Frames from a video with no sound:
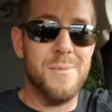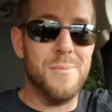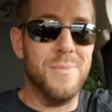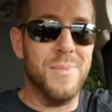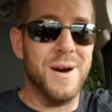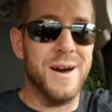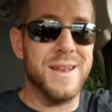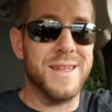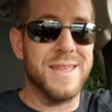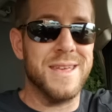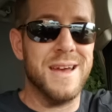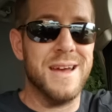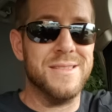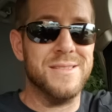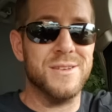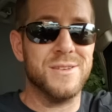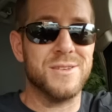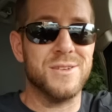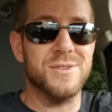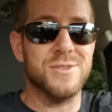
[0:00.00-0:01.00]
But
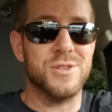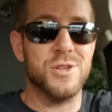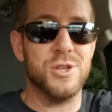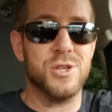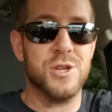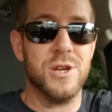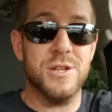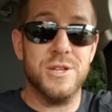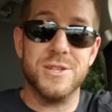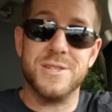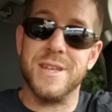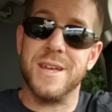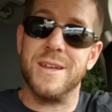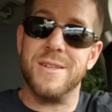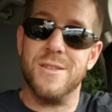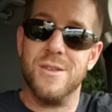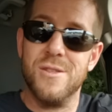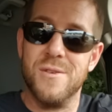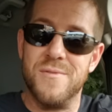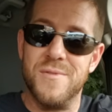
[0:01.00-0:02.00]
again, this goes to show you, just
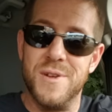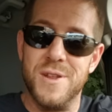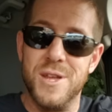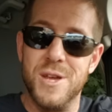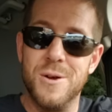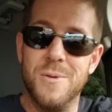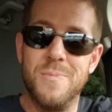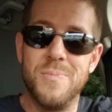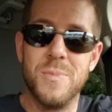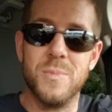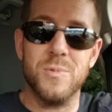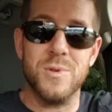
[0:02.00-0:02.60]
like in the other video,